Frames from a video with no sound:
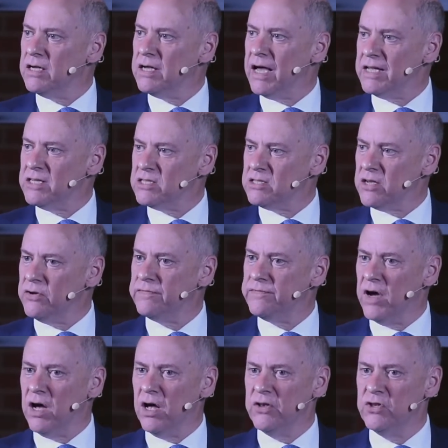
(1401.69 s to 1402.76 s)
has so
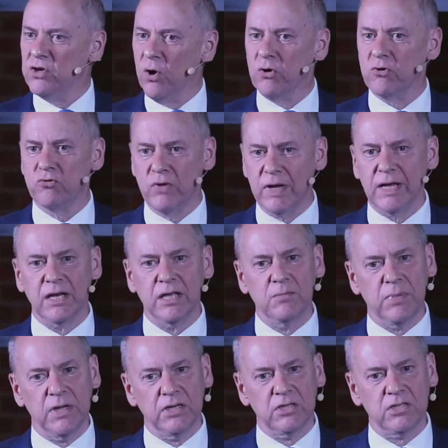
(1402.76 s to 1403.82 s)
far not really
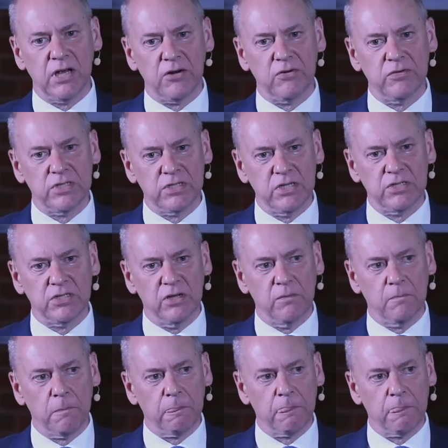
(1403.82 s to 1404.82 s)
been a terrorist issue.